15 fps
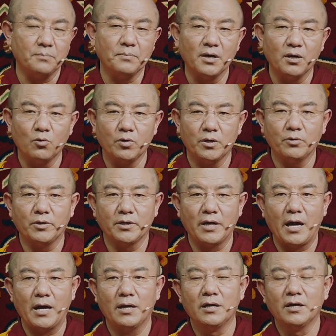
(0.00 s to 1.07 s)
uh,
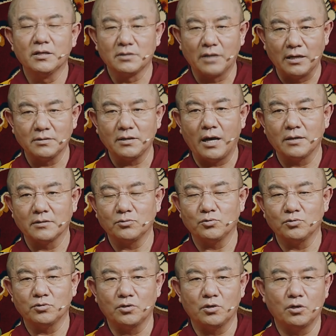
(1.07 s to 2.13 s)
the text on
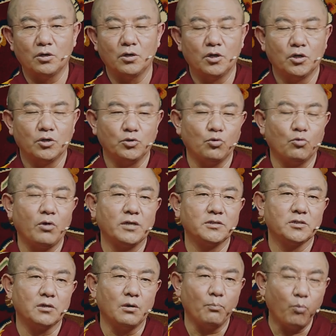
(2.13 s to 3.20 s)
emptiness, such as the
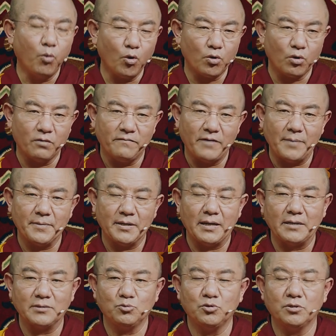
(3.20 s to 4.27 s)
400 stanzas on
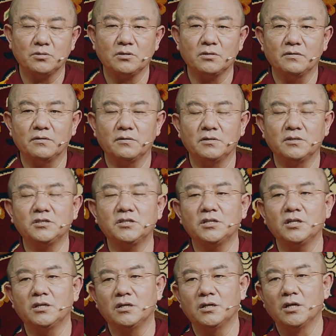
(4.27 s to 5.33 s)
emptiness
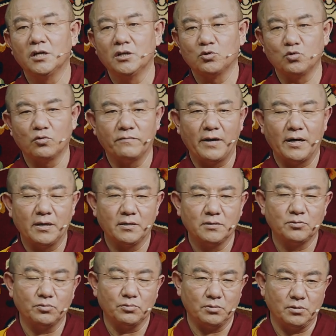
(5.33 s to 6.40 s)
uh, of
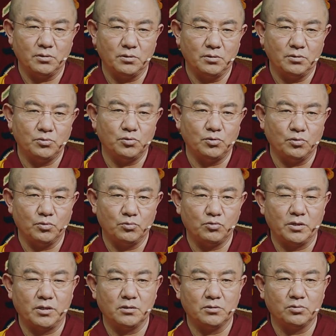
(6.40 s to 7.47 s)
Madhyamika and so
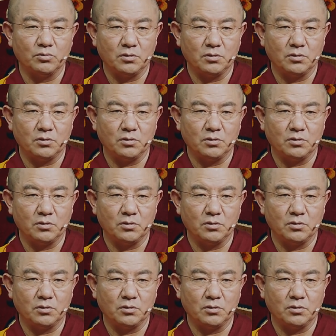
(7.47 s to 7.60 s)
on.